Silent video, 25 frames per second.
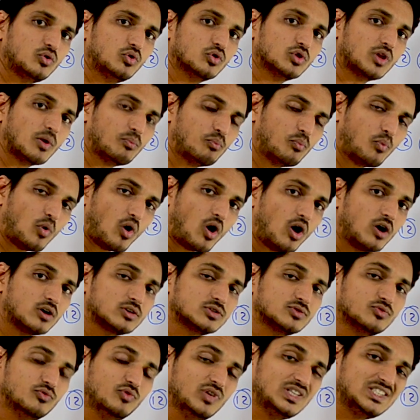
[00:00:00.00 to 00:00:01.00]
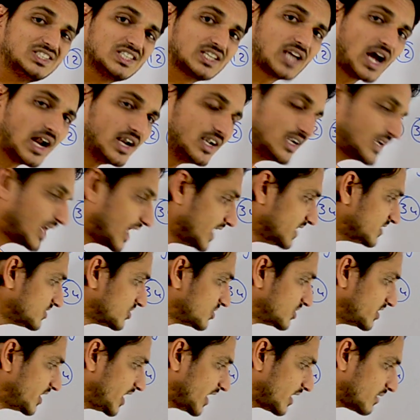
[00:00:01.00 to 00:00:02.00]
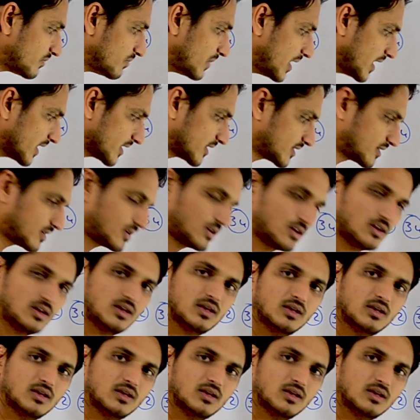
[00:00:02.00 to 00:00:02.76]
to the box which contains tick mark,